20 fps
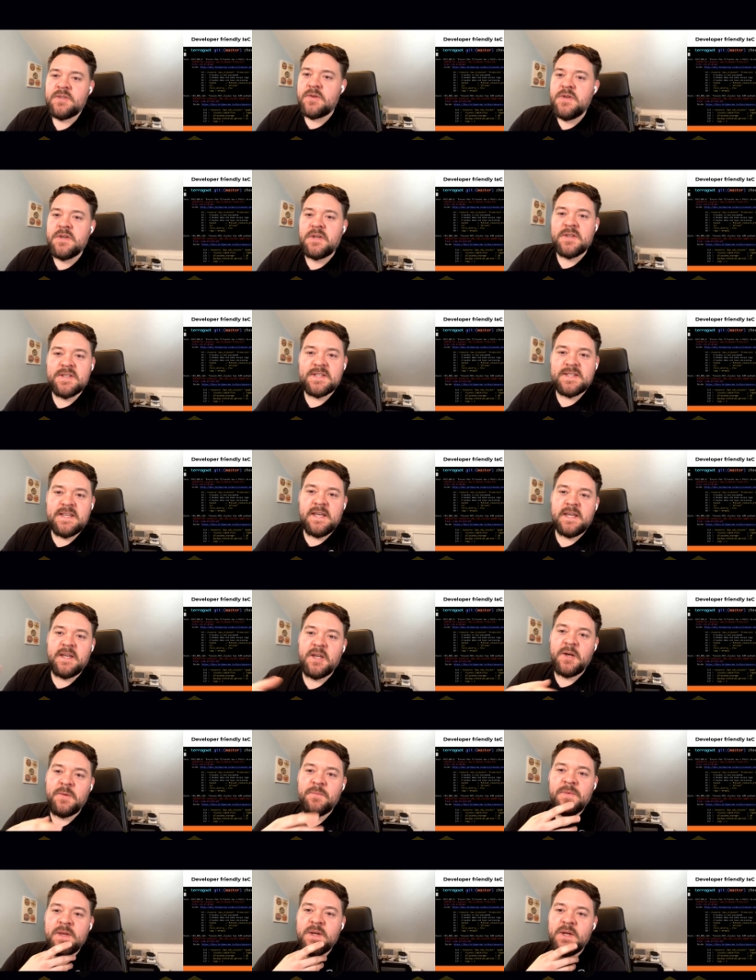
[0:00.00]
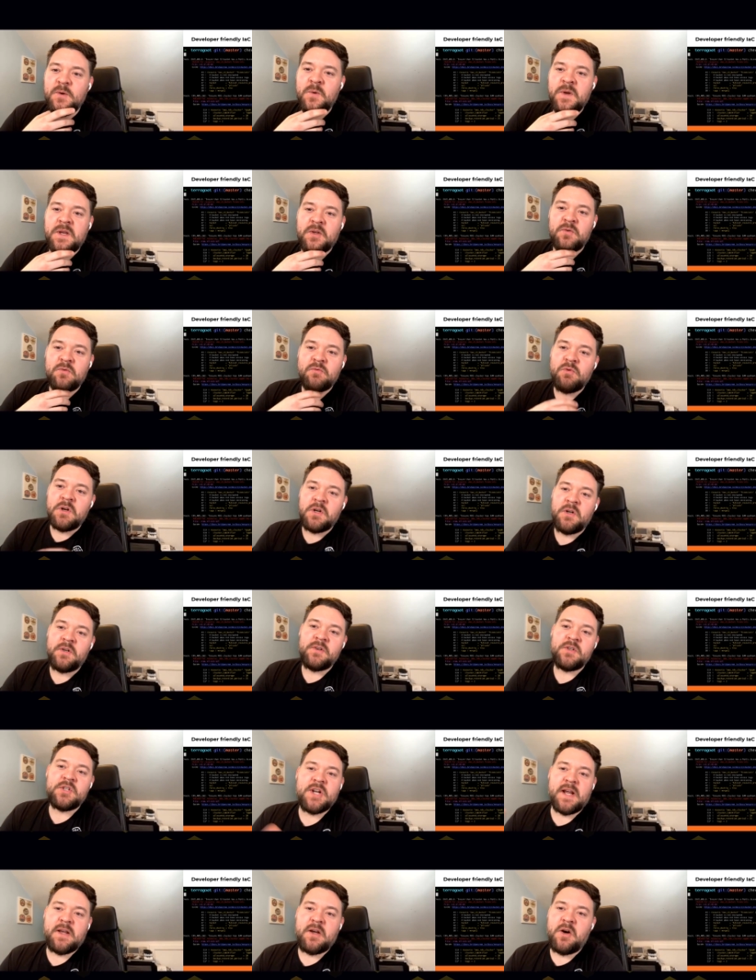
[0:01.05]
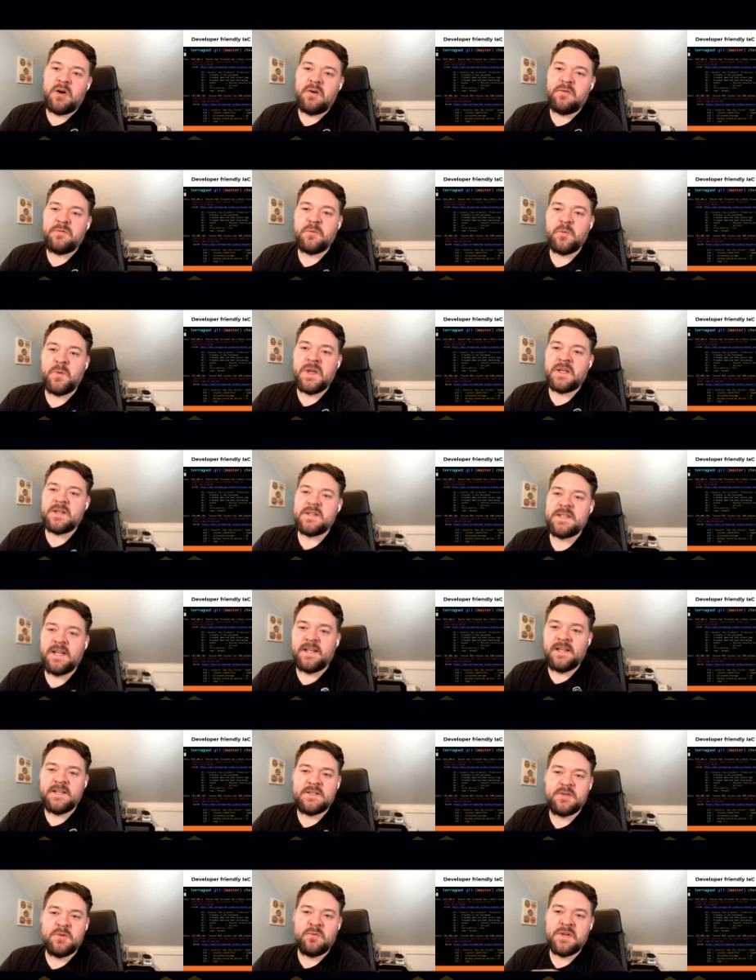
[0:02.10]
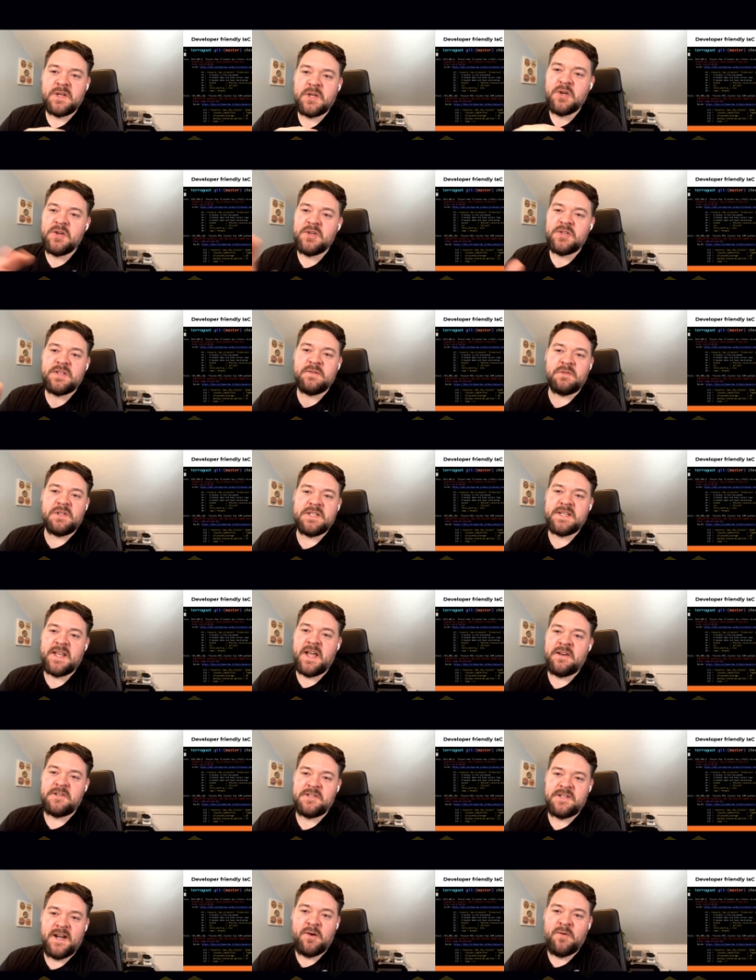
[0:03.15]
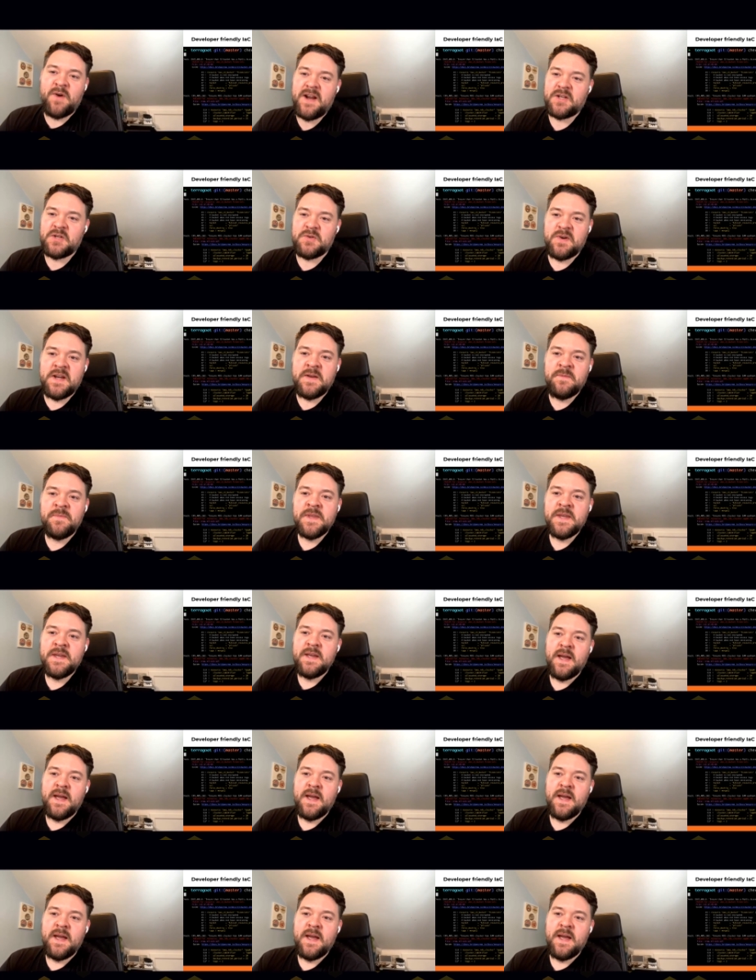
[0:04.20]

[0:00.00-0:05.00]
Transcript: So you can see here, we can run Checkov, we can tell it to recursively scan a directory.